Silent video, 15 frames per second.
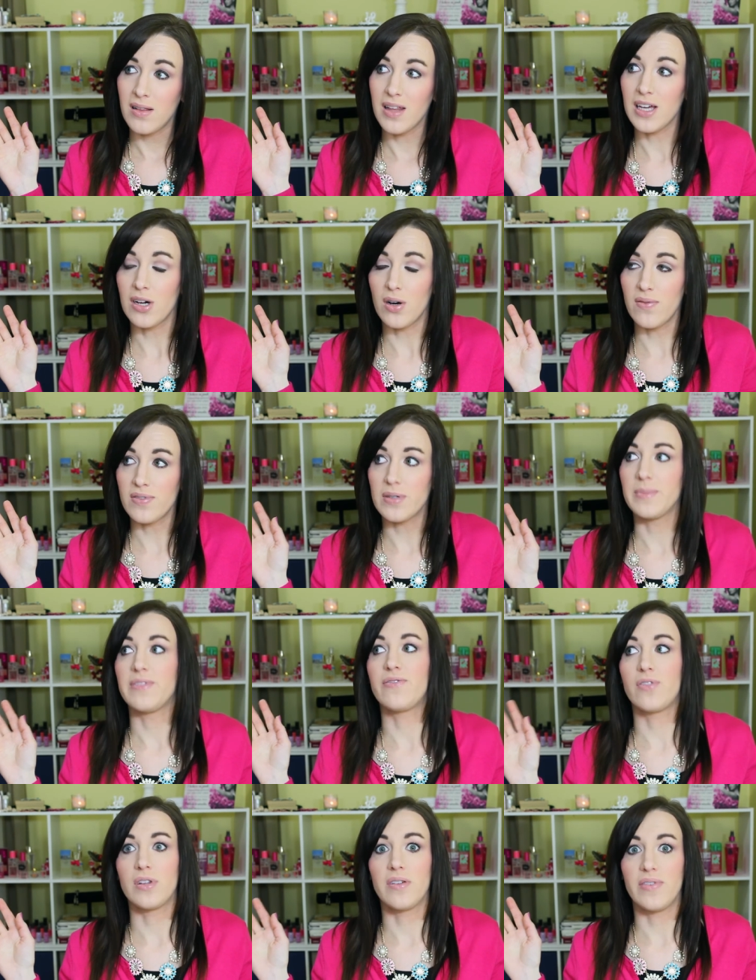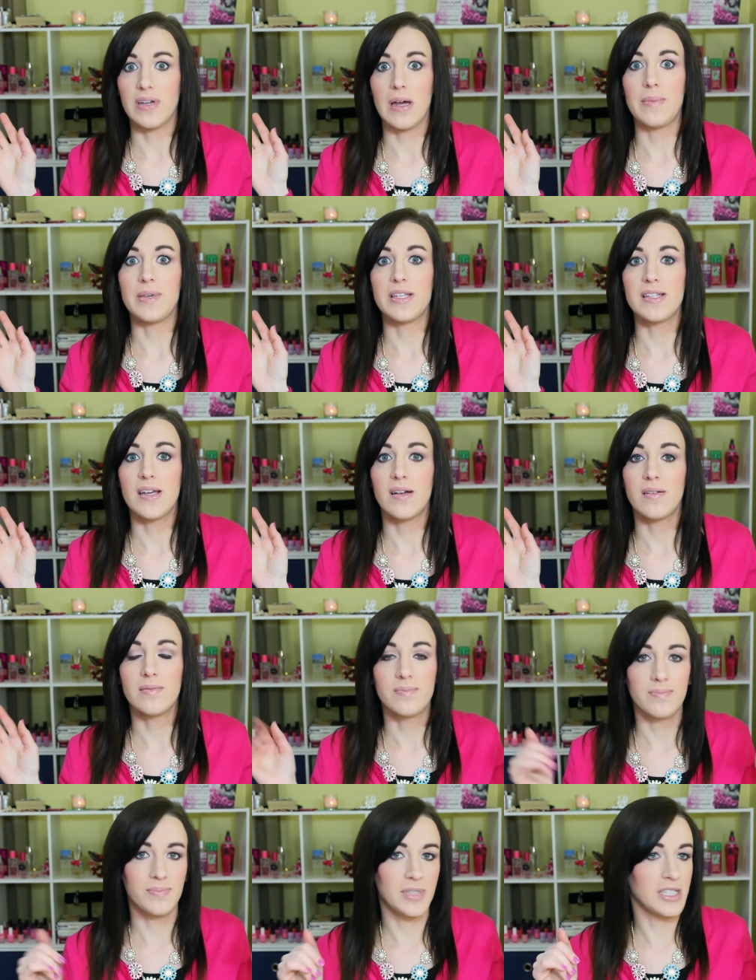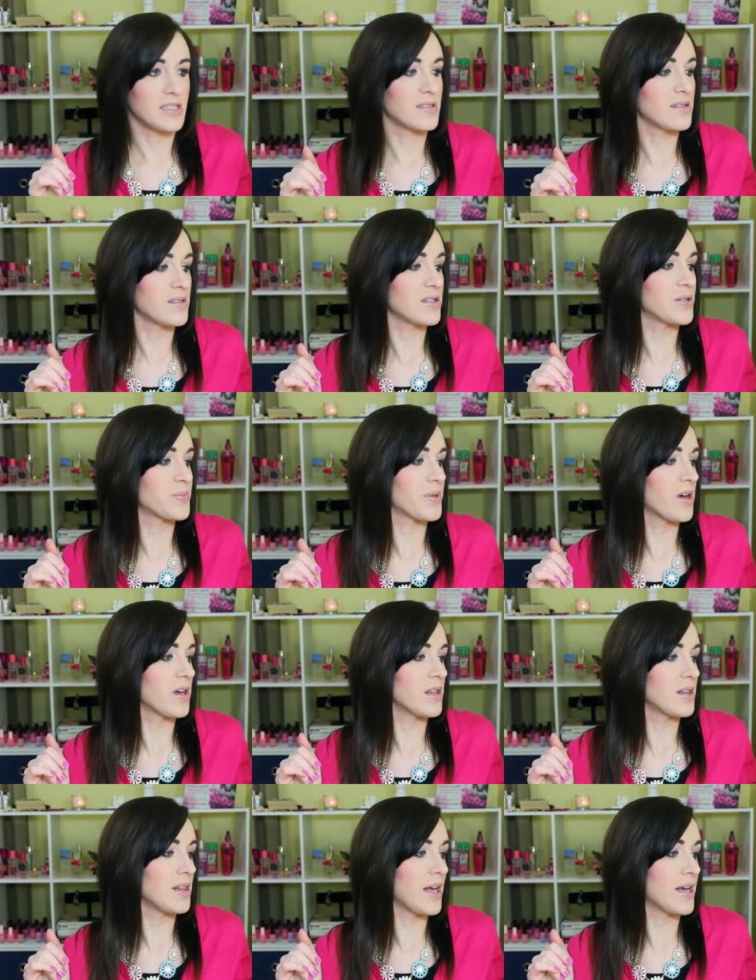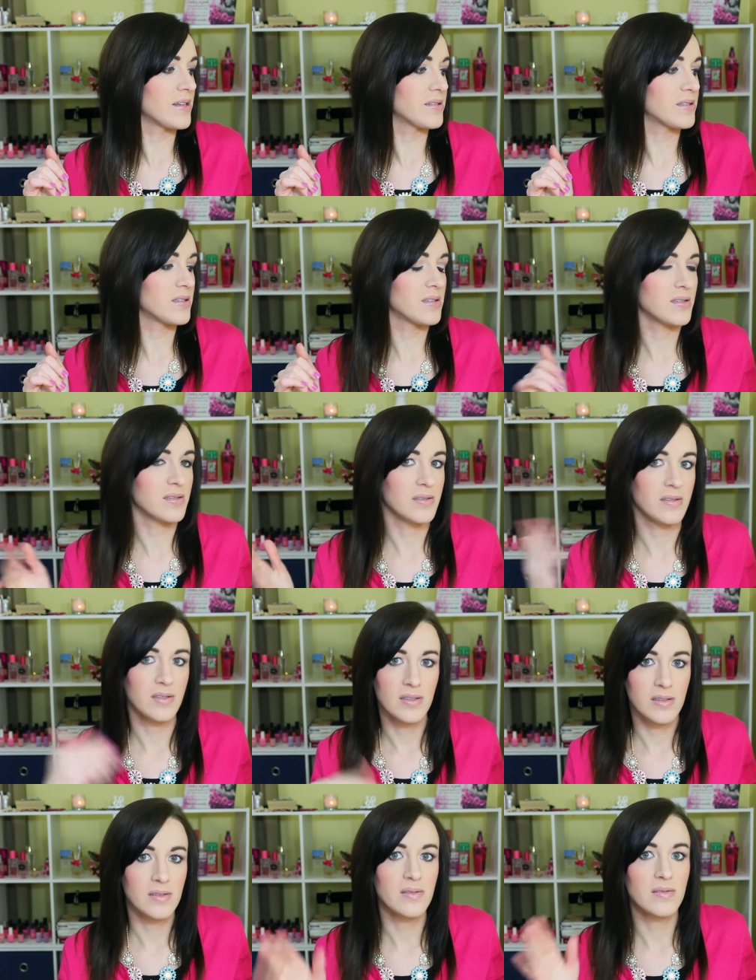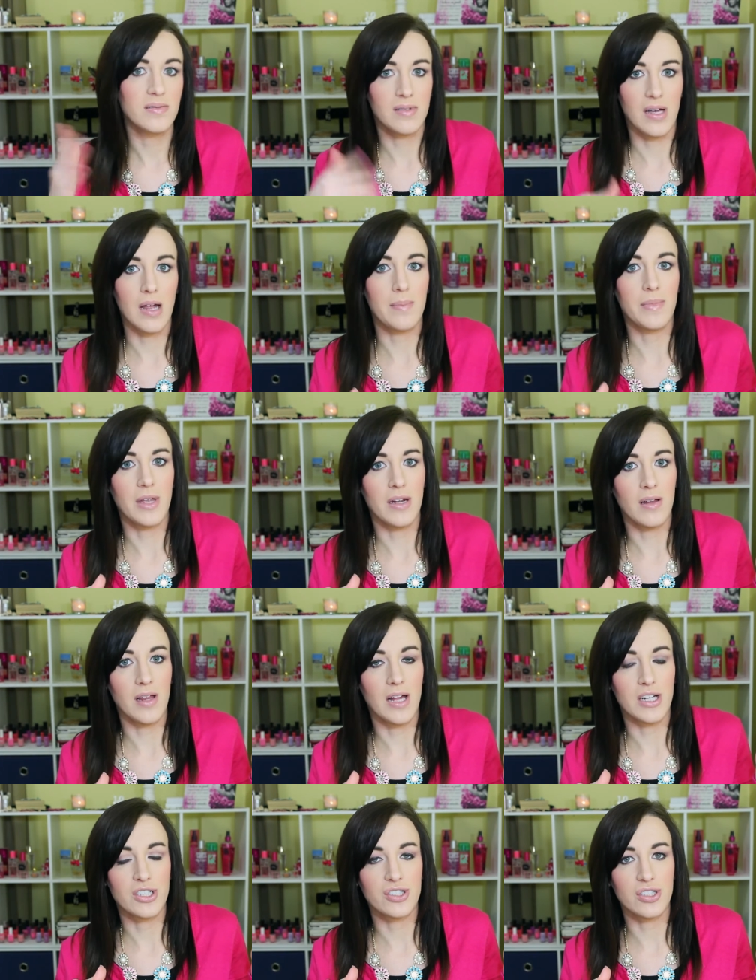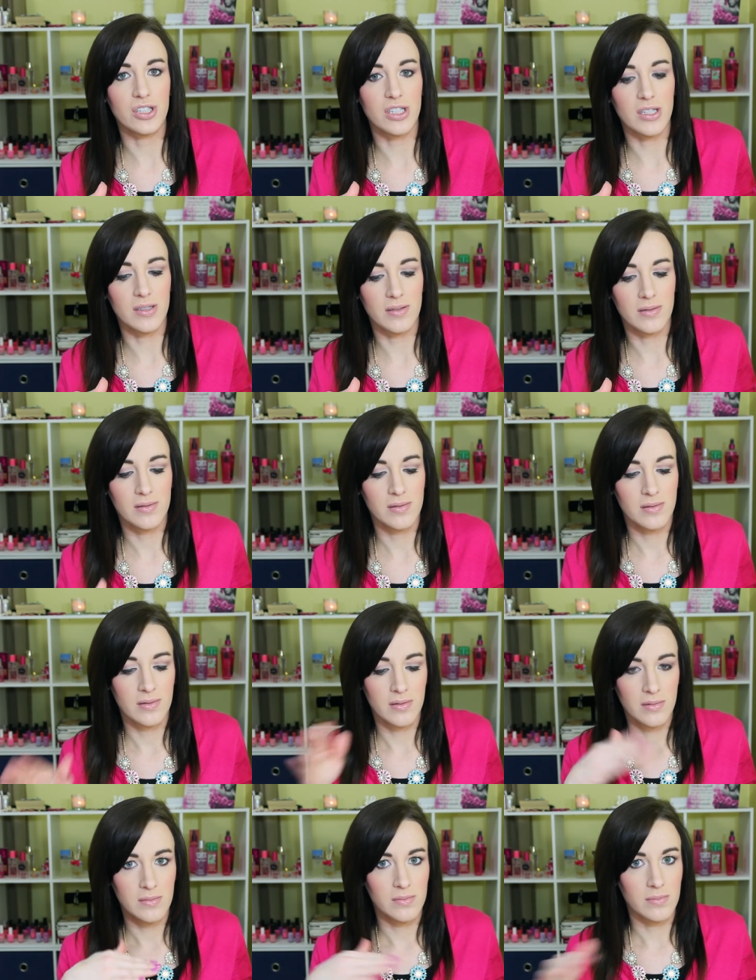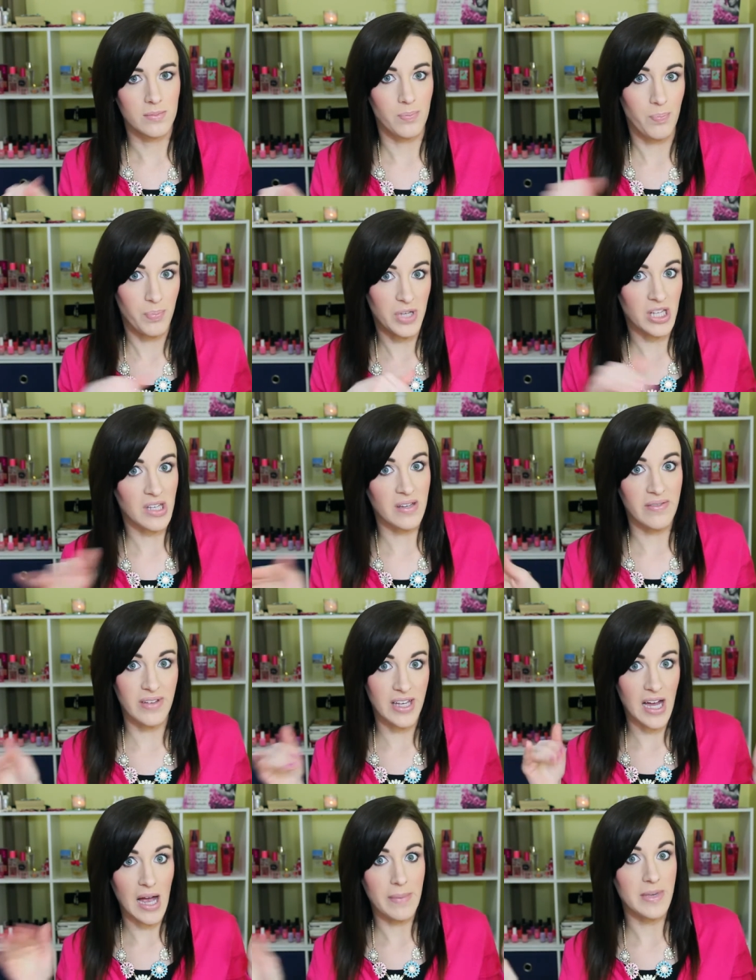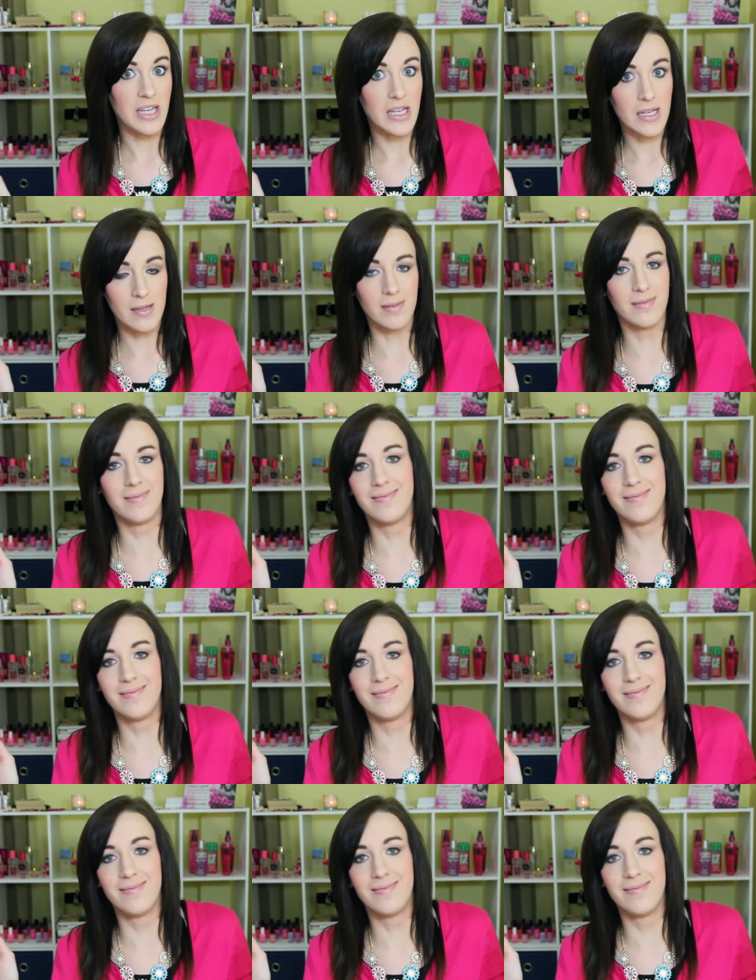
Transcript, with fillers: Like hopefully before the V I B sale, because this is probably the last time that I'll actually be V I B.